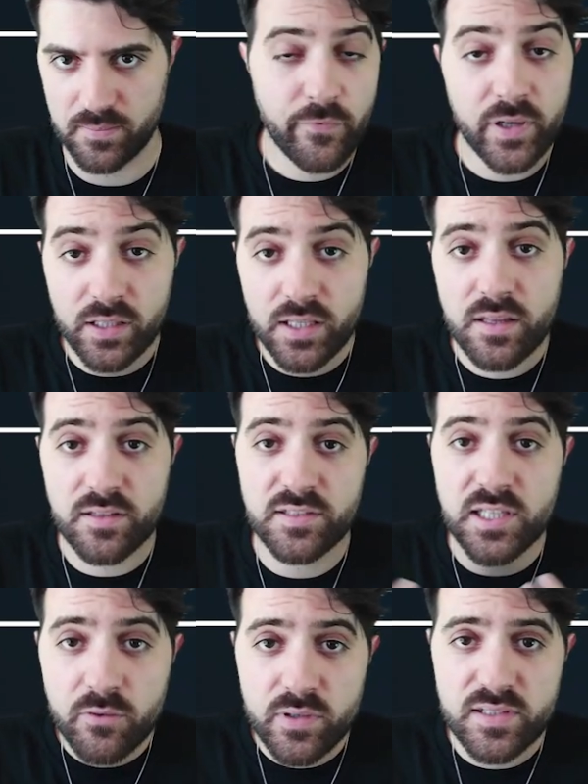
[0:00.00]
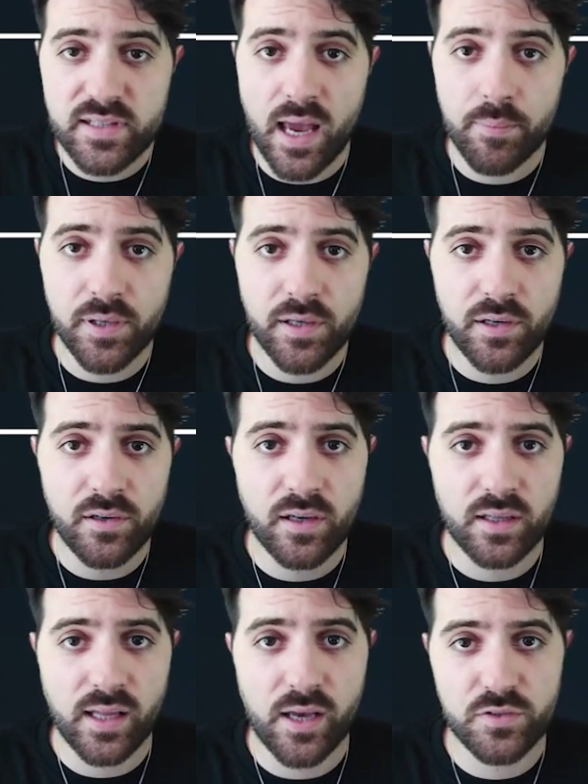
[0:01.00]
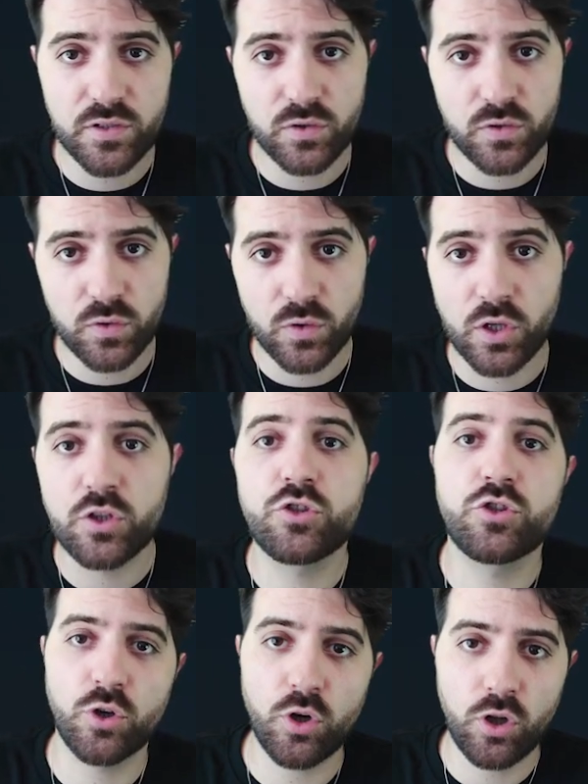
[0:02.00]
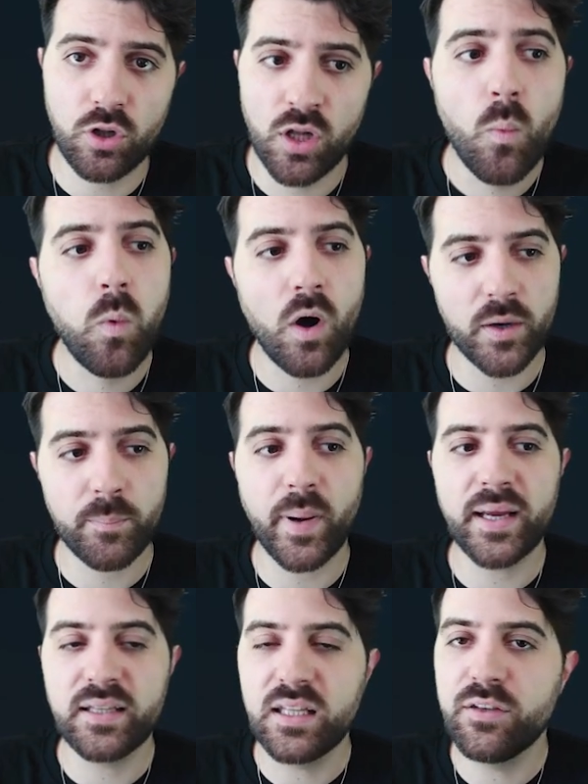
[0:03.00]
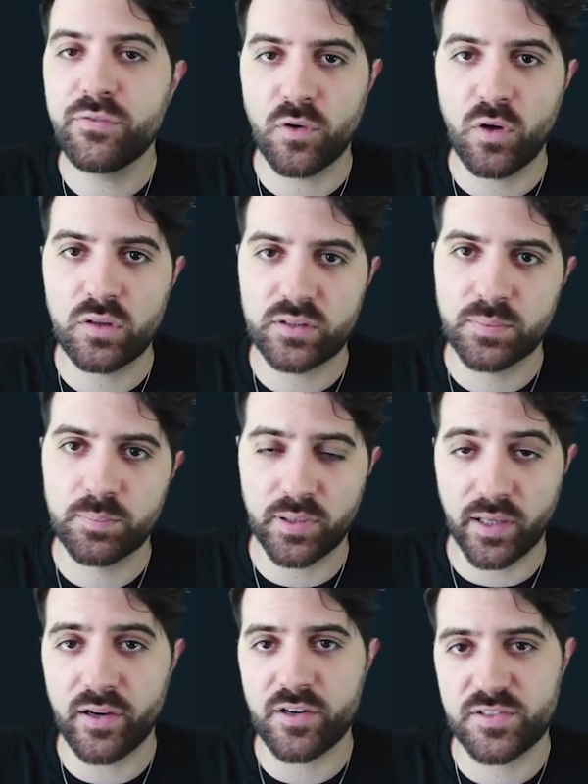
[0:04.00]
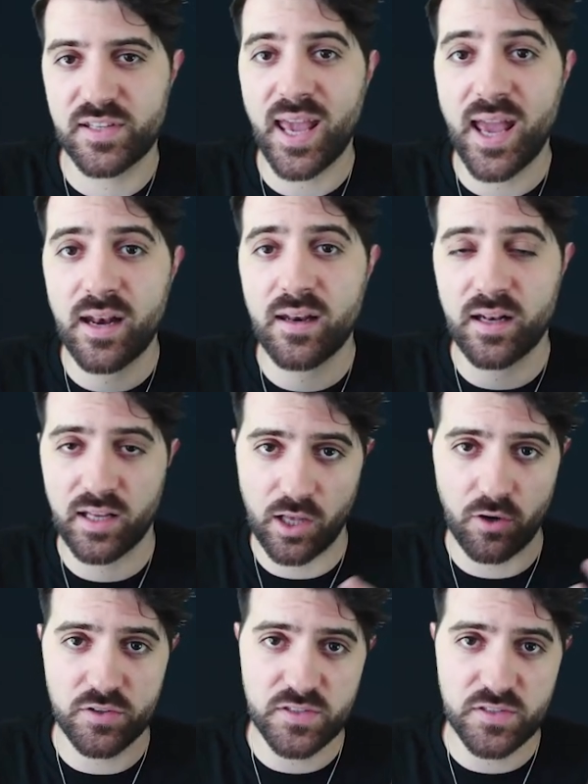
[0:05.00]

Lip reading: Finally, the secrets tab here allows you to control what by default players can and cannot